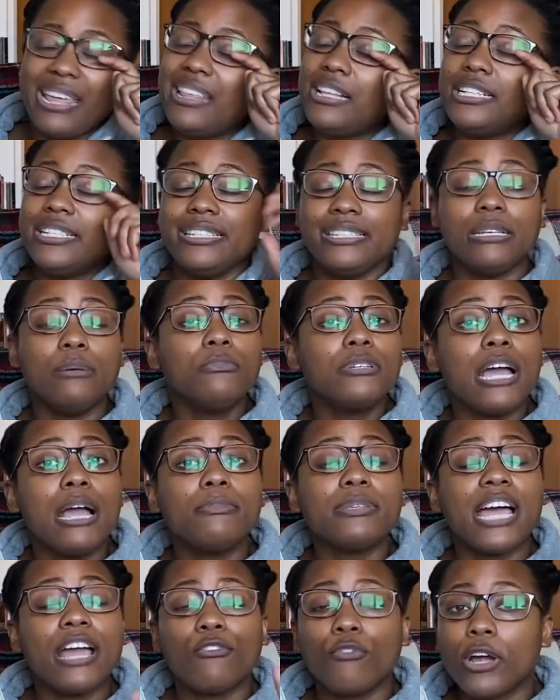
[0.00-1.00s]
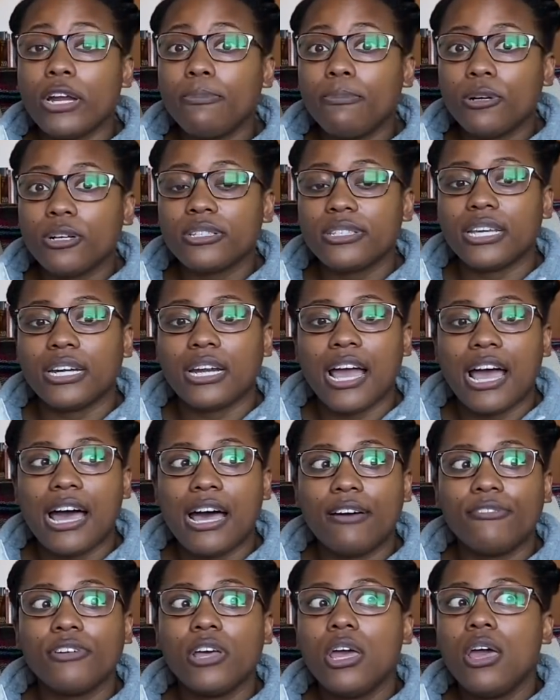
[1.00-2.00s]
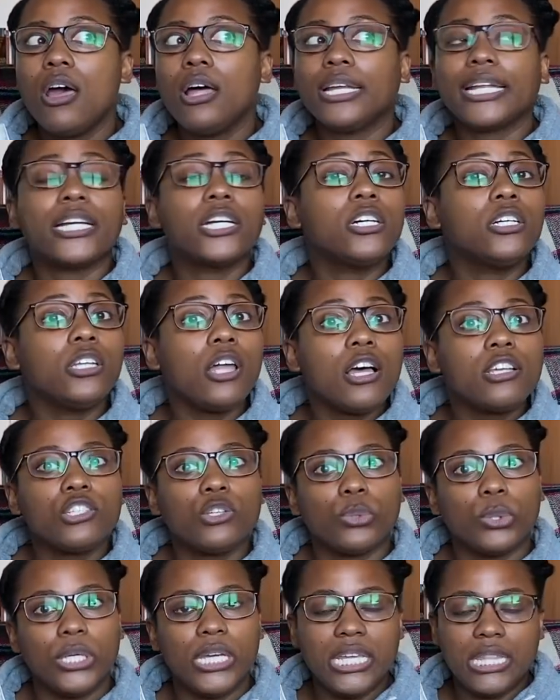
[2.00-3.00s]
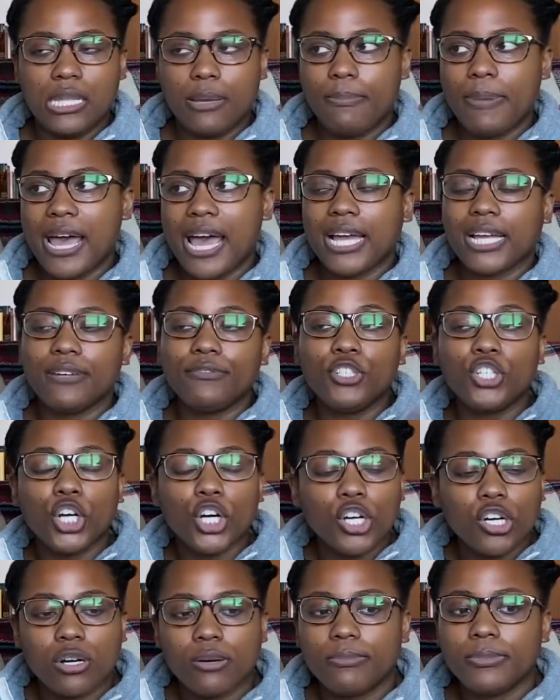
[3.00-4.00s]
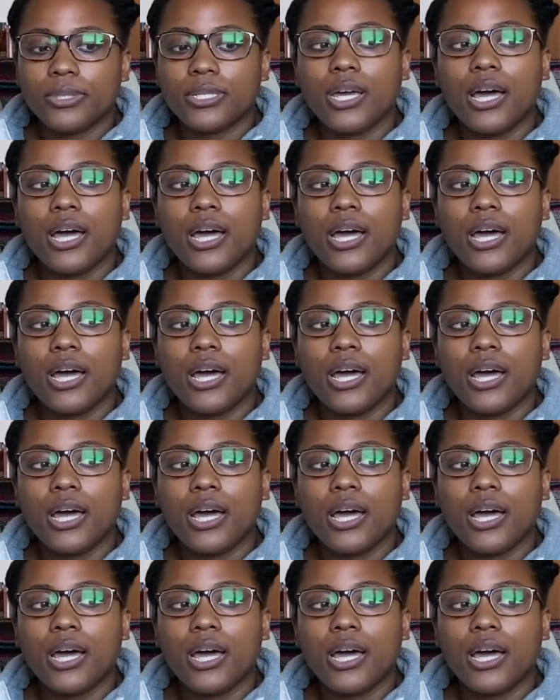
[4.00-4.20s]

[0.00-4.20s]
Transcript: And sometimes I've read books that have like a glossary in the back of terms.